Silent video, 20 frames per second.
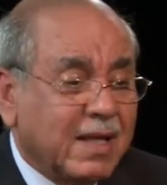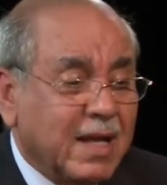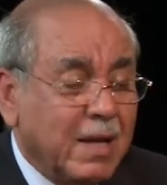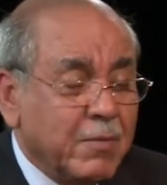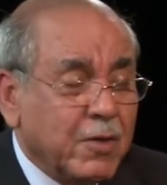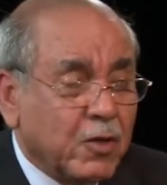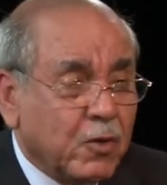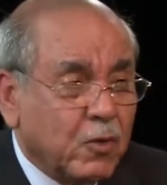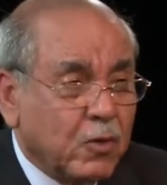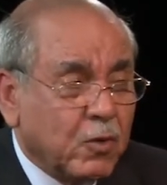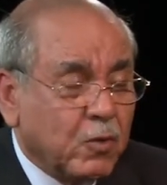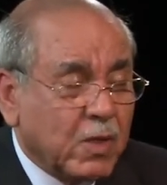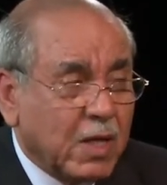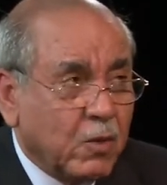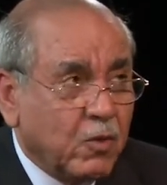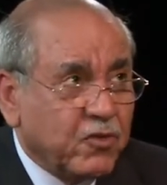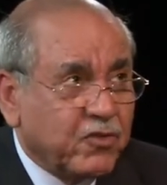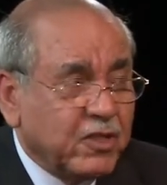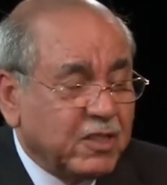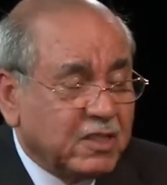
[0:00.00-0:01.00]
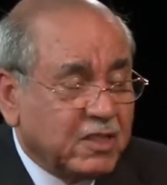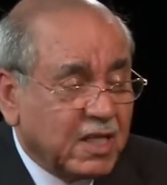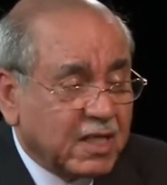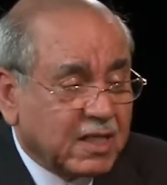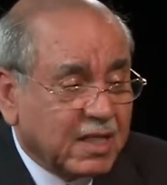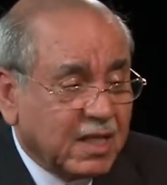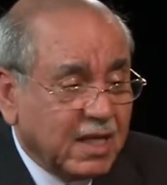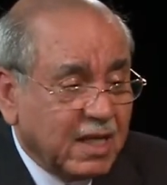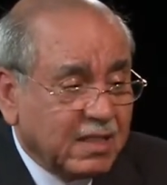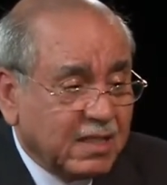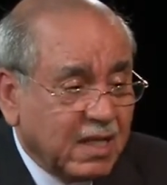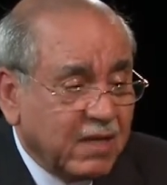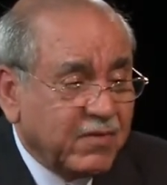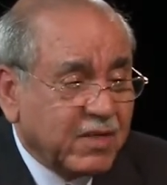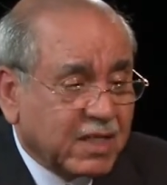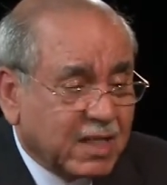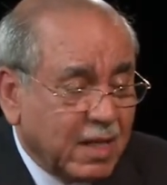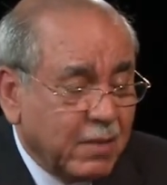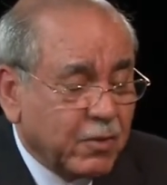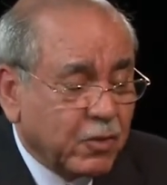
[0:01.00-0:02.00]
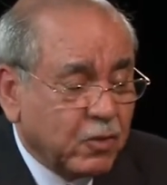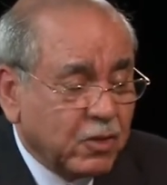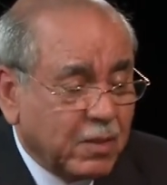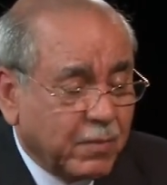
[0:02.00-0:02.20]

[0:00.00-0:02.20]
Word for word: Cameron, when I was in Turkey, David Cameron,